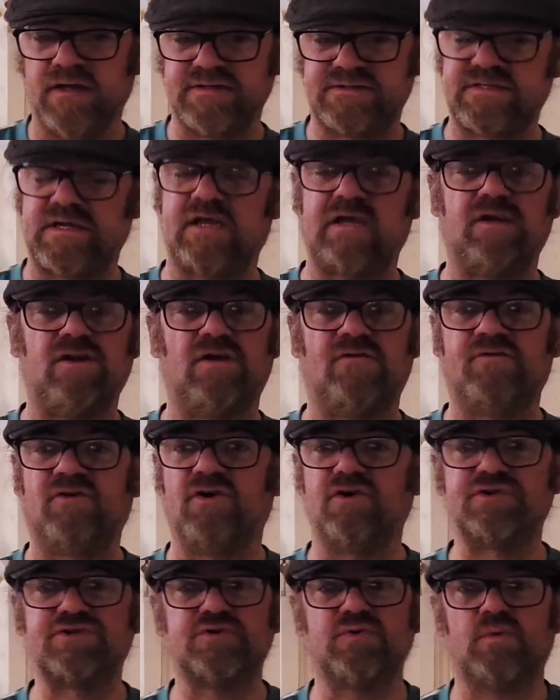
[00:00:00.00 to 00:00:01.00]
Second half,
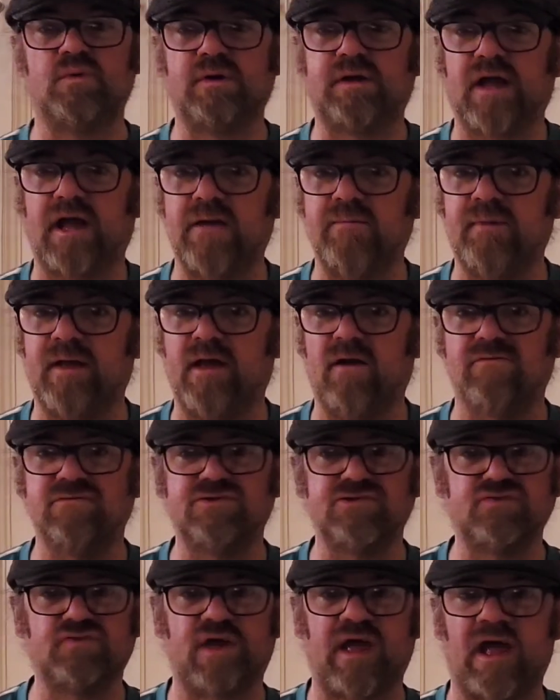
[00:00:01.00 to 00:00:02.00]
Carshalton came out
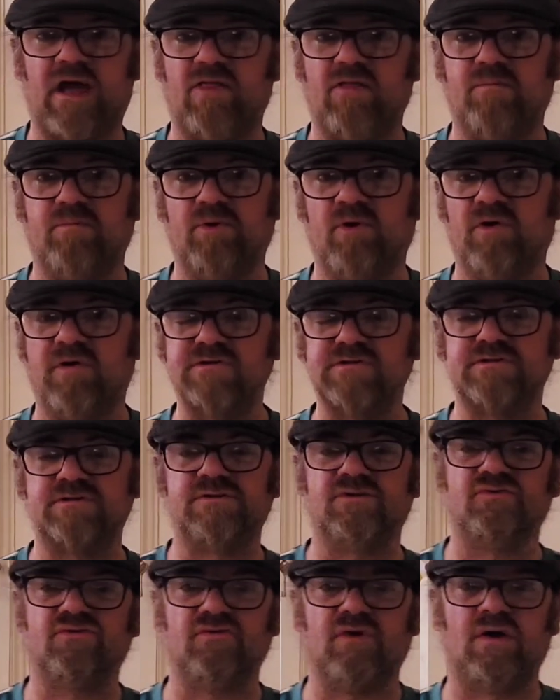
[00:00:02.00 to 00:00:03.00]
straight out the blocks
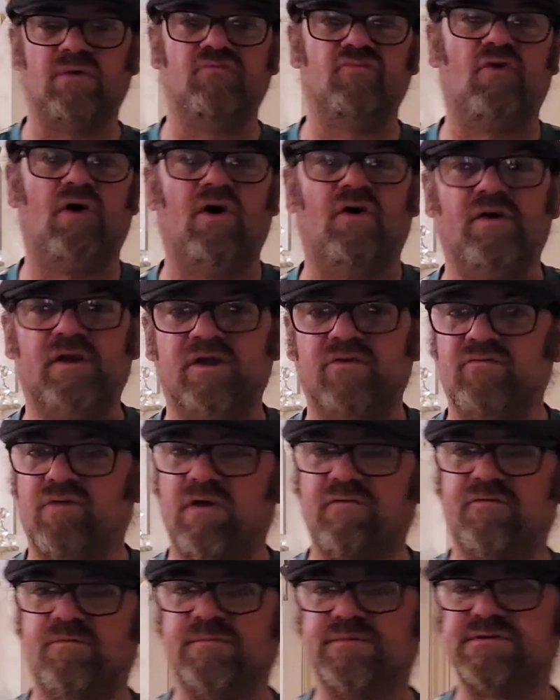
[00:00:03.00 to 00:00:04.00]
and right on it
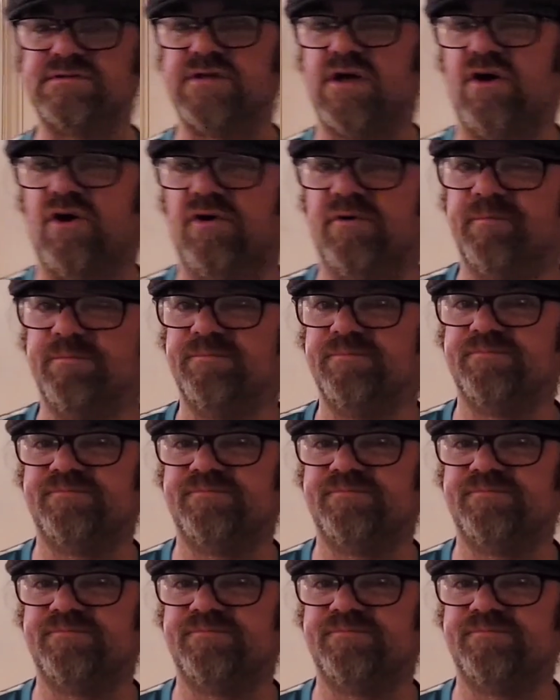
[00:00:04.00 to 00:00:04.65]
right from the start.